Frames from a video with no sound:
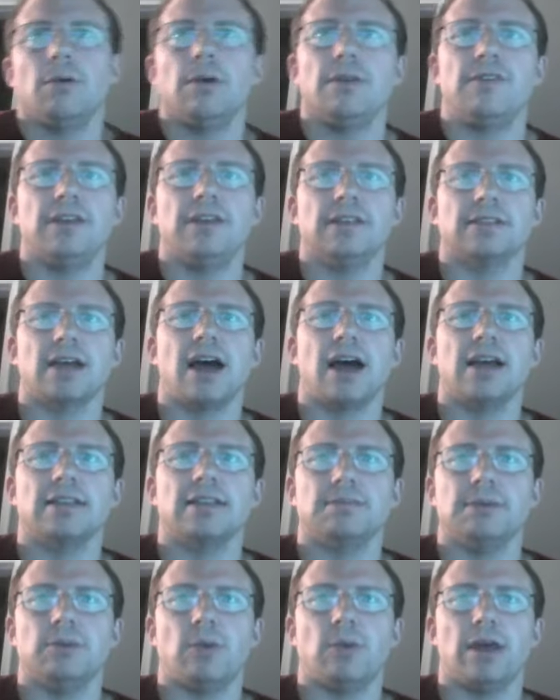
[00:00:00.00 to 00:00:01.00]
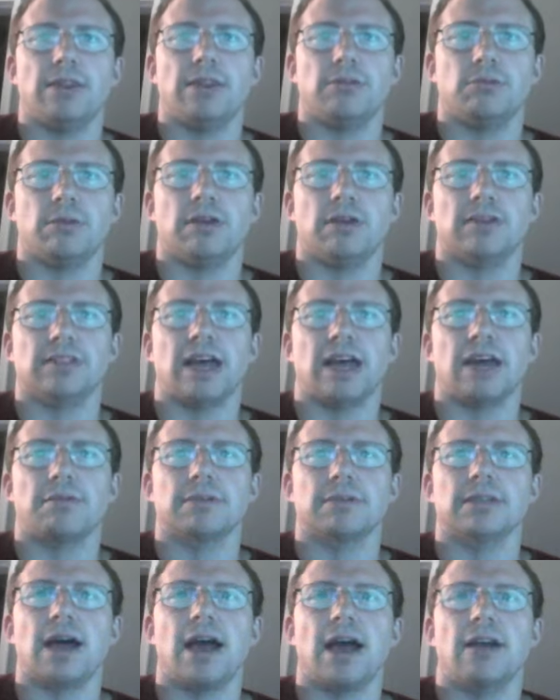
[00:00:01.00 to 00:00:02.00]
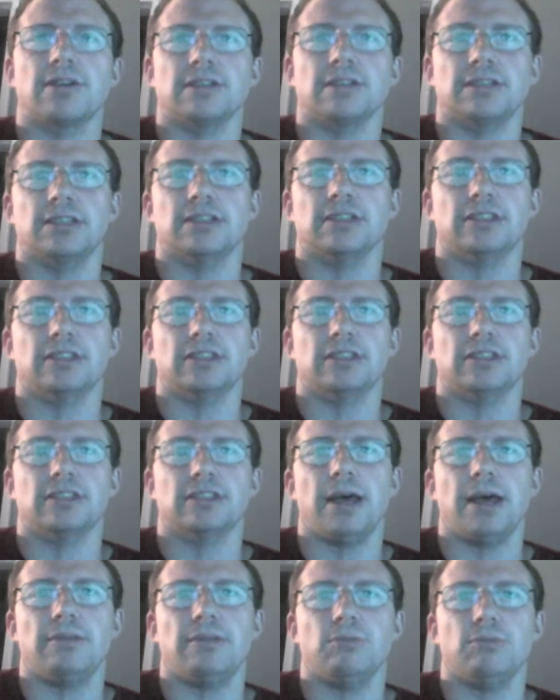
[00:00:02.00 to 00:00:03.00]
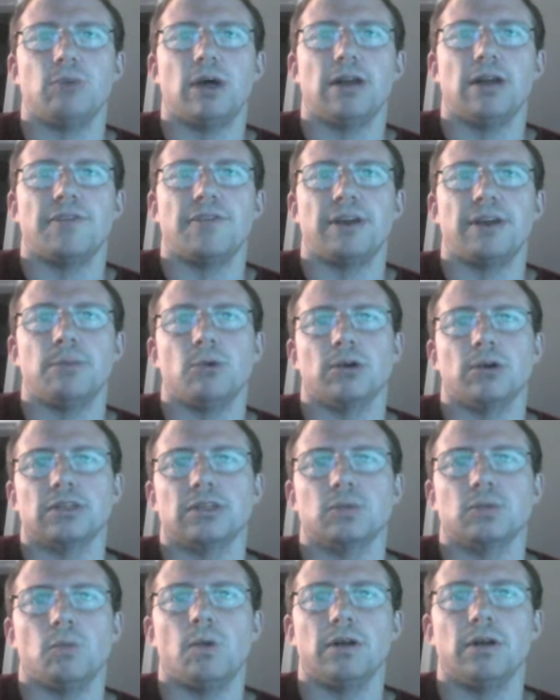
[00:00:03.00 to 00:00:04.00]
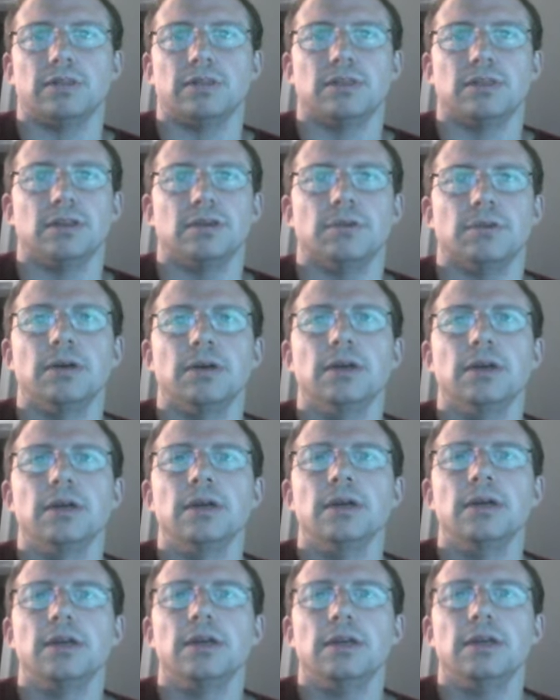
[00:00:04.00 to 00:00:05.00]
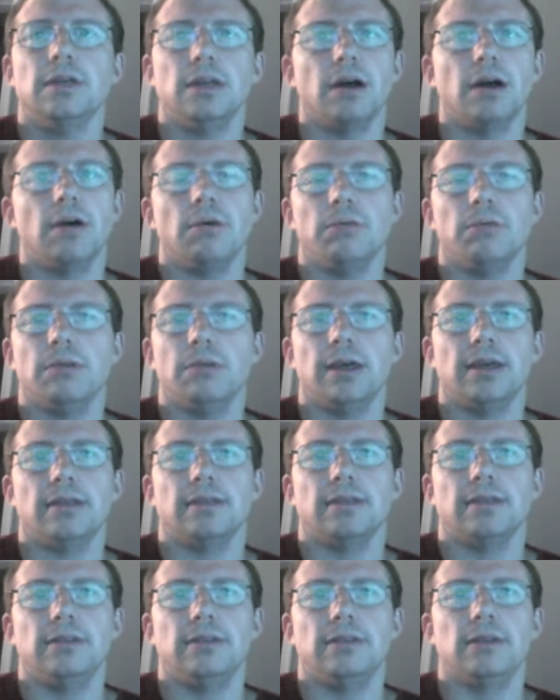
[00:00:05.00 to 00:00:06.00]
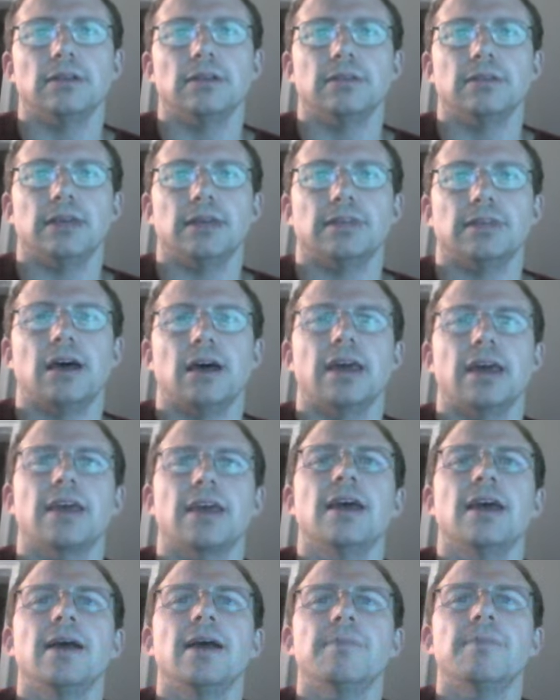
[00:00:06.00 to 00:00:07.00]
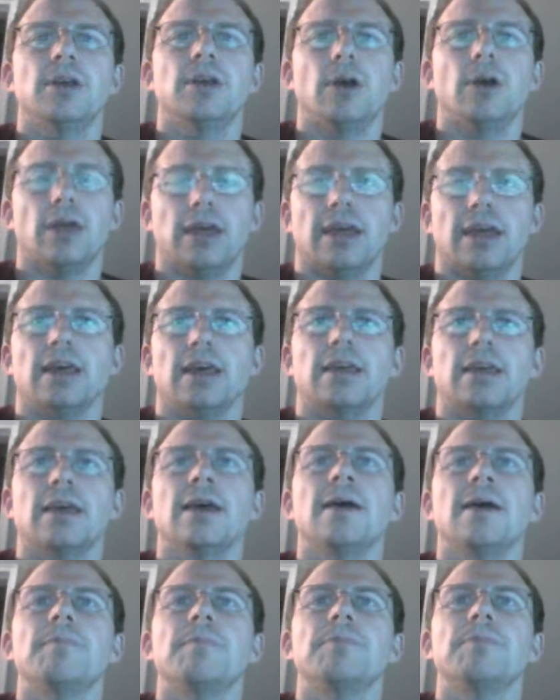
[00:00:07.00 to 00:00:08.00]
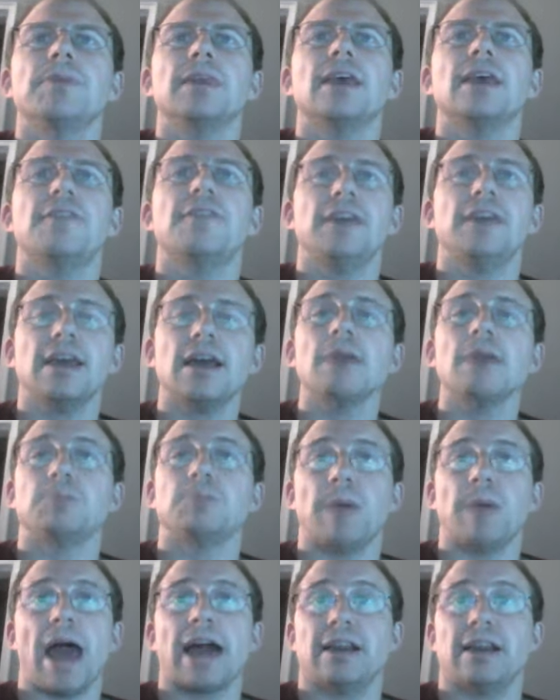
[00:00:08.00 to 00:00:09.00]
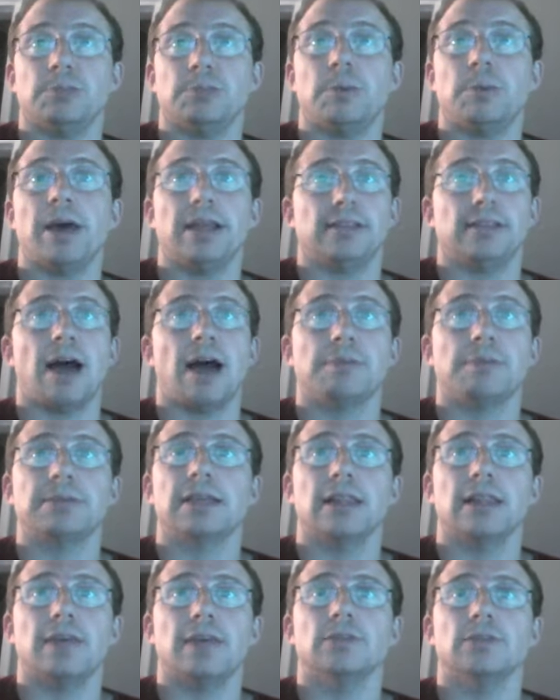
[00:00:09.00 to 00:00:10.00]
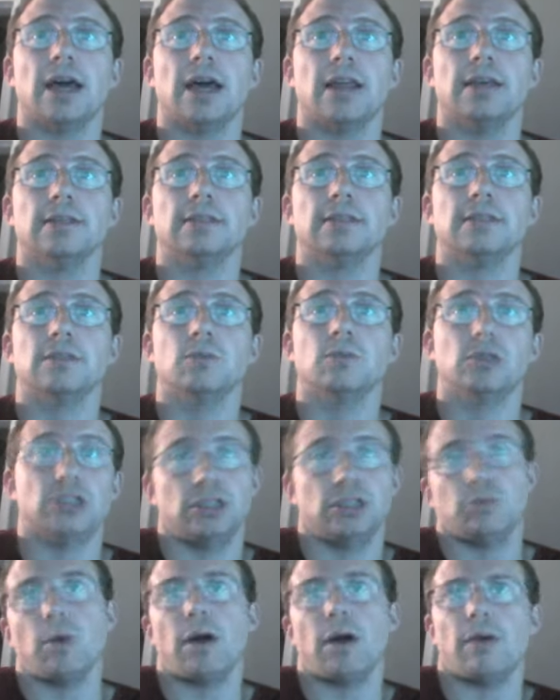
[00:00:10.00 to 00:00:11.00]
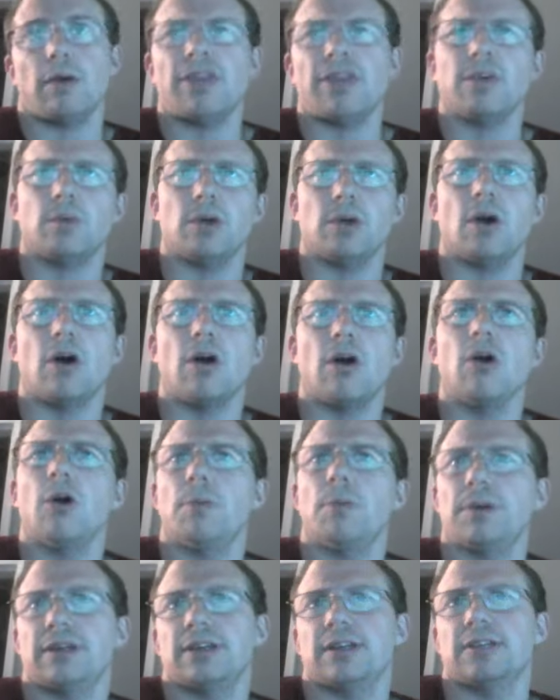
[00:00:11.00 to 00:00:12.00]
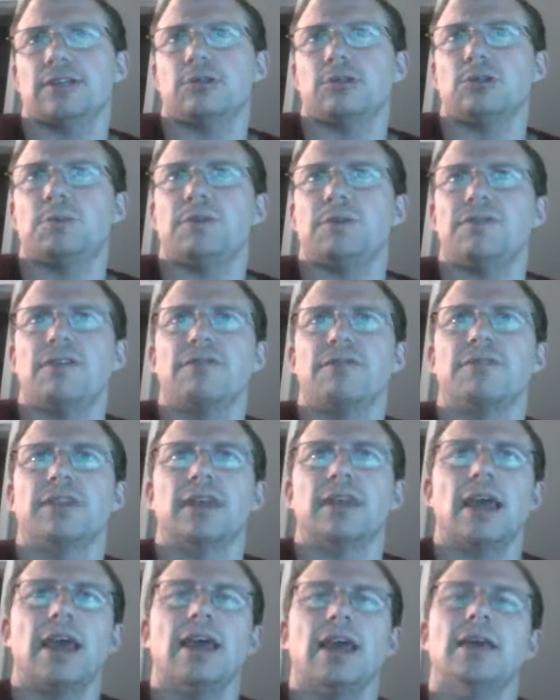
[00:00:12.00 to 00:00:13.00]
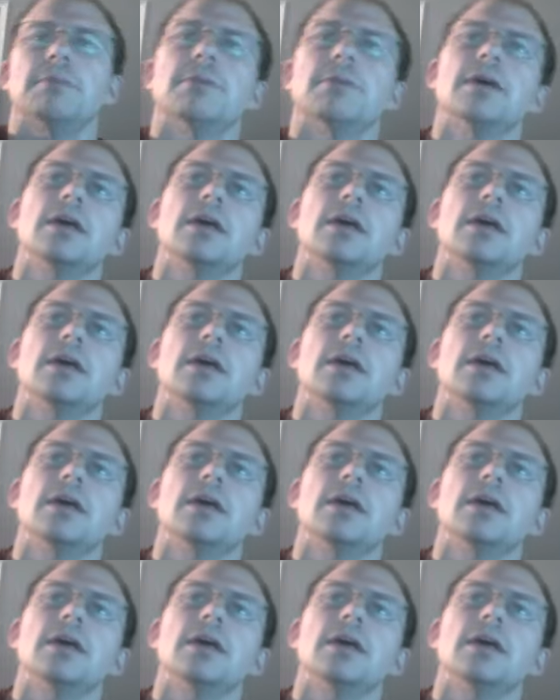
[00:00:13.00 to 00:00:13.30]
If he decides midway through the year he's got to retire because he just can't play it well enough anymore, doesn't want to, you know, like done yeah. like like you know, like like if he comes back and he's playing top 10 level tennis, which is what I think we all hope, because it'd just be fun for the right. game,